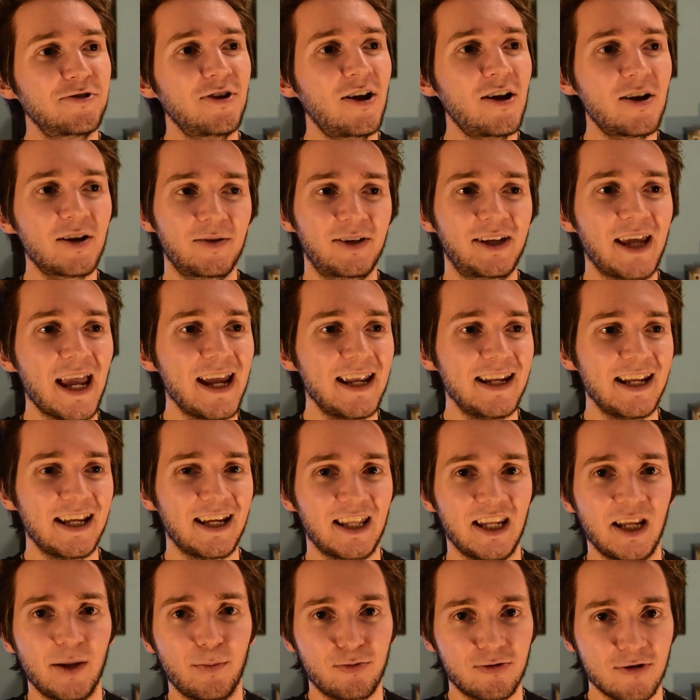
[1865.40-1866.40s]
you're not
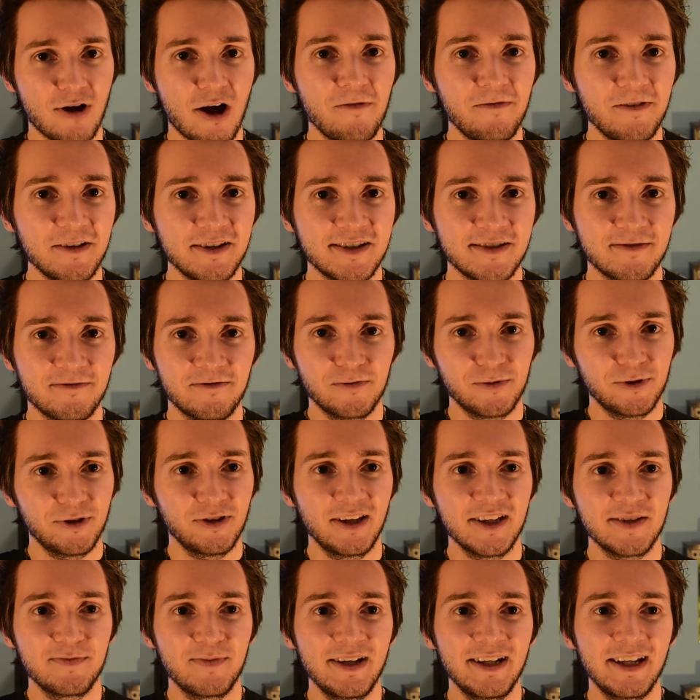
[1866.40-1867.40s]
gaining any profits from
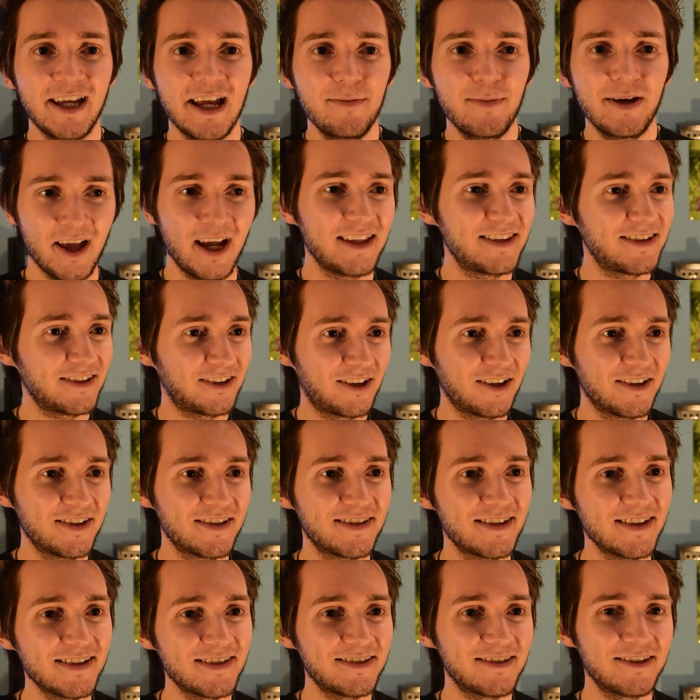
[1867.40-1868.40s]
doing this minigame. It's a
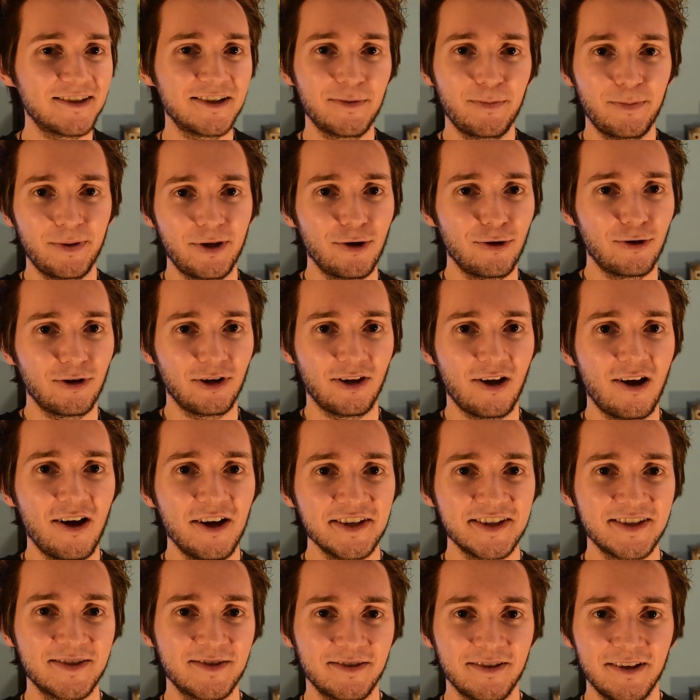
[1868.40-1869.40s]
consistent pure
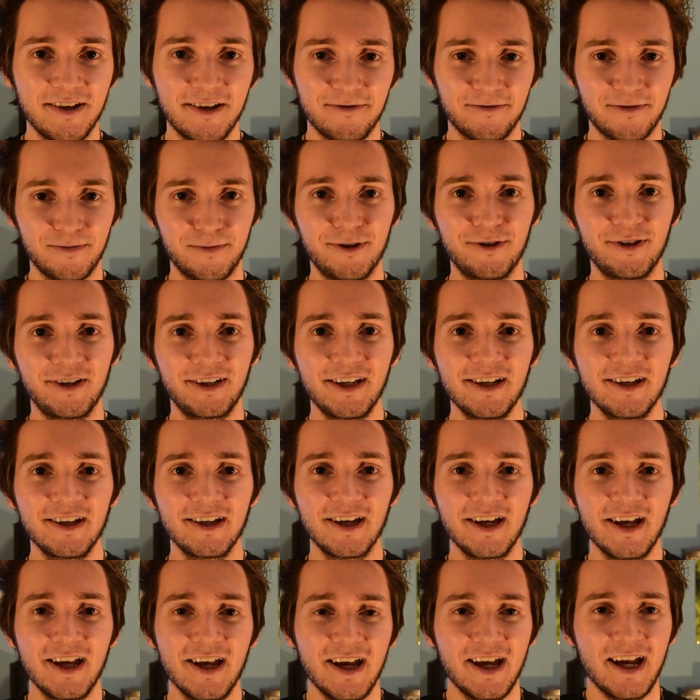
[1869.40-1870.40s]
loss from doing it,
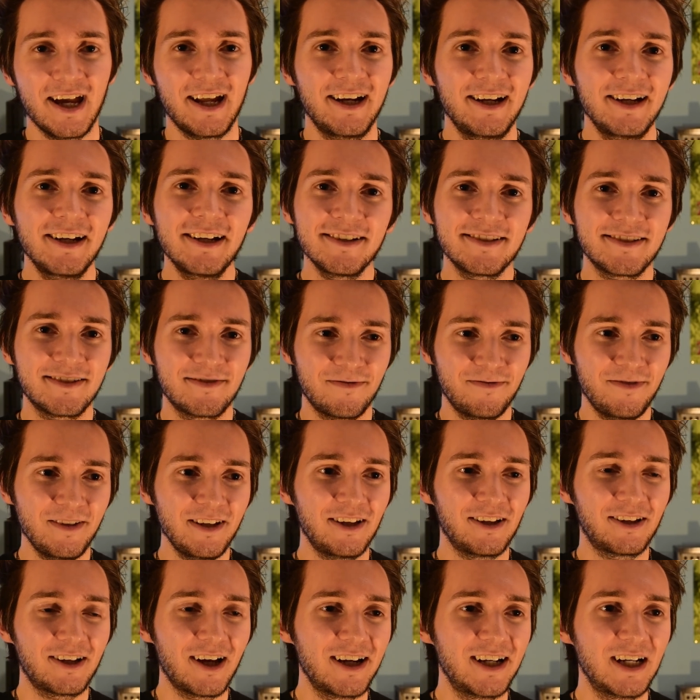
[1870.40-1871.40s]
and it does
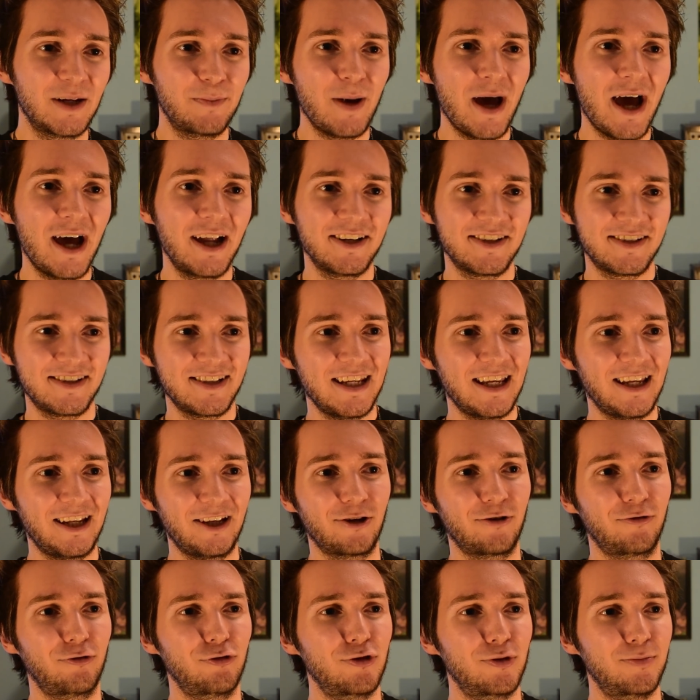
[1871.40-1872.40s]
feel kind of bad seeing
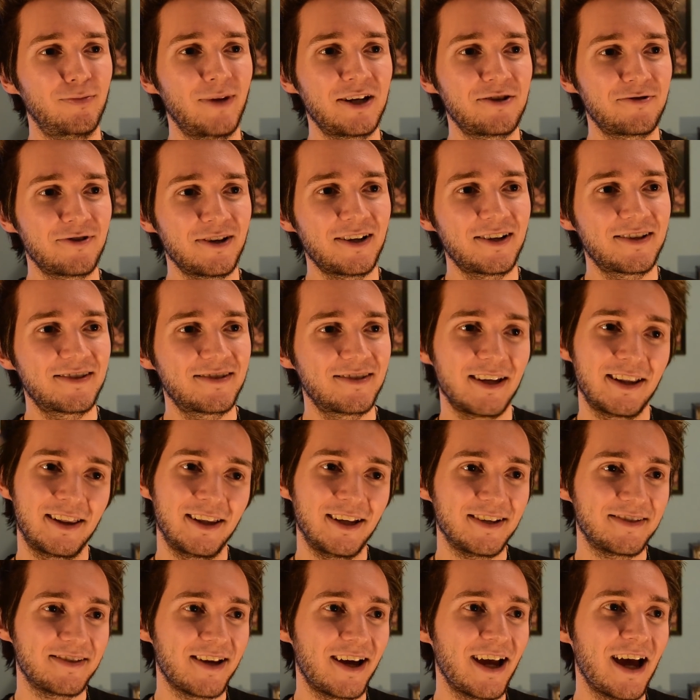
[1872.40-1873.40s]
your rune metrics, at
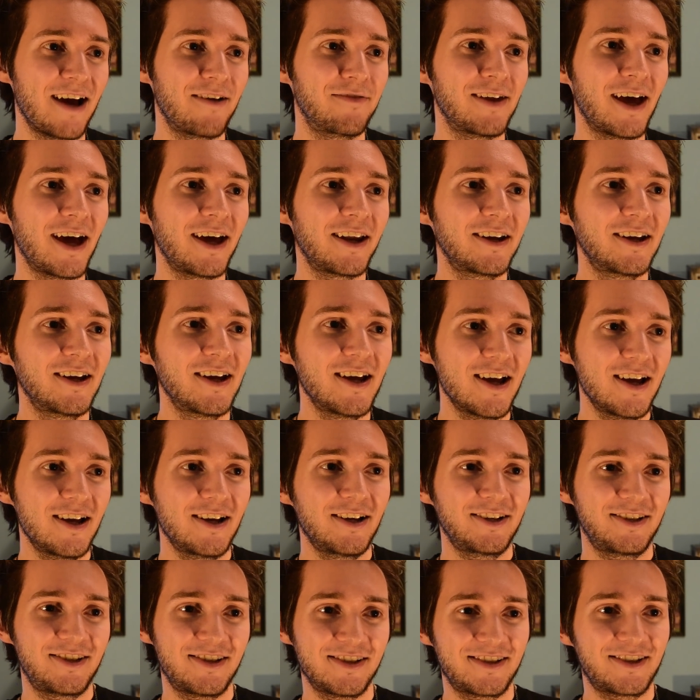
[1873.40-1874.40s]
least I have that,
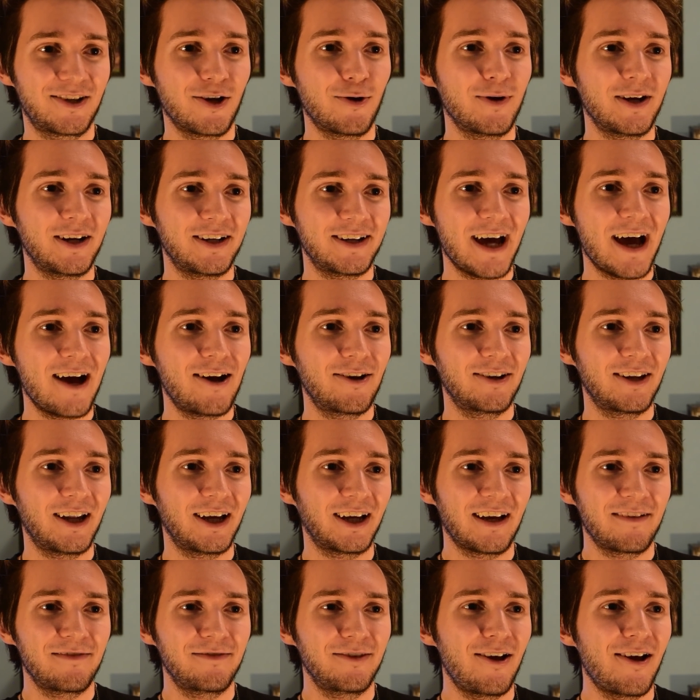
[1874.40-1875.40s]
just going down.
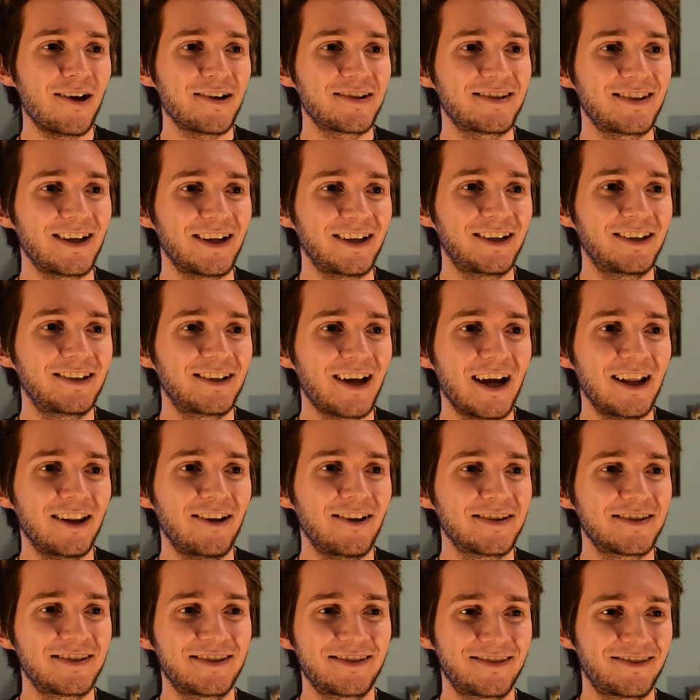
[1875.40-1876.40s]
Like, I
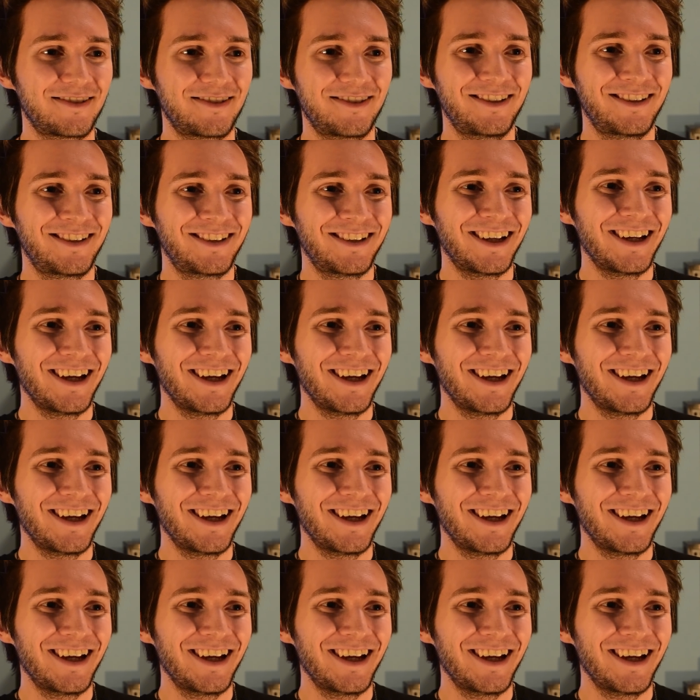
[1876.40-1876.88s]
lost